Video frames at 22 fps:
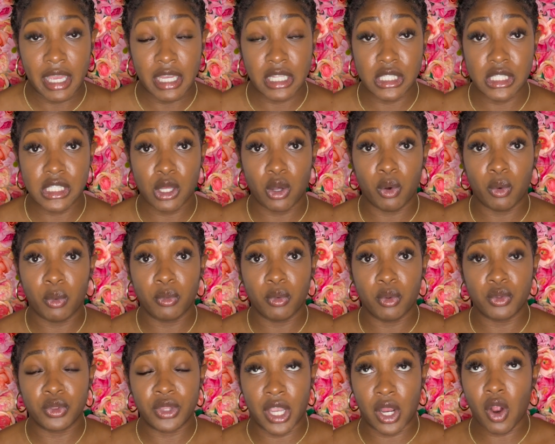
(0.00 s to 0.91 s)
And so
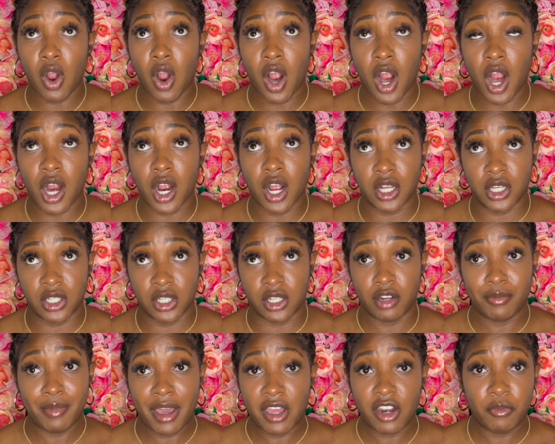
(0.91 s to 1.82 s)
there are a good
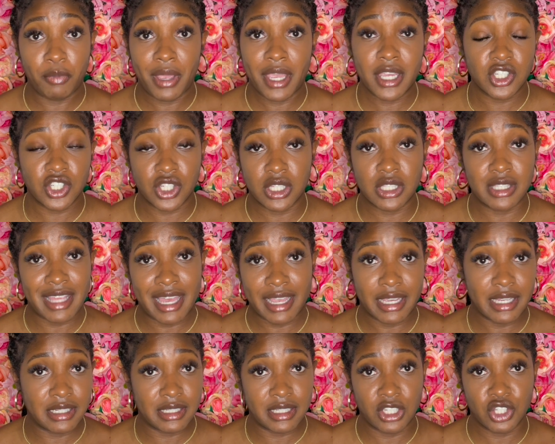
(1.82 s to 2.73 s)
amount of patients that
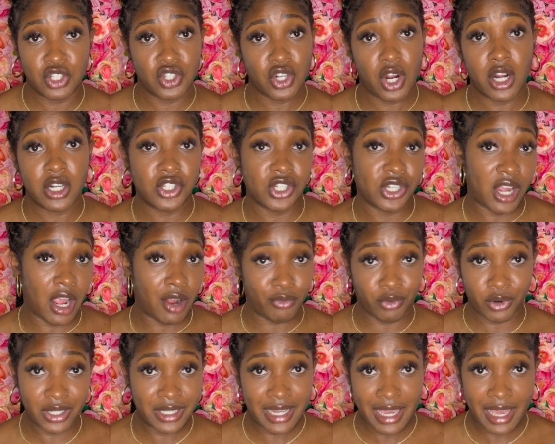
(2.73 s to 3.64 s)
get discharged
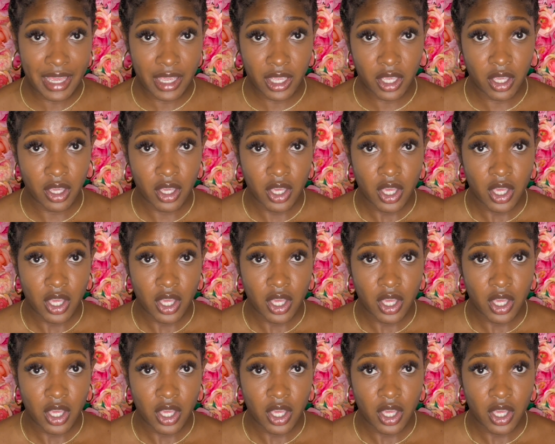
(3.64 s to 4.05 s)
every day.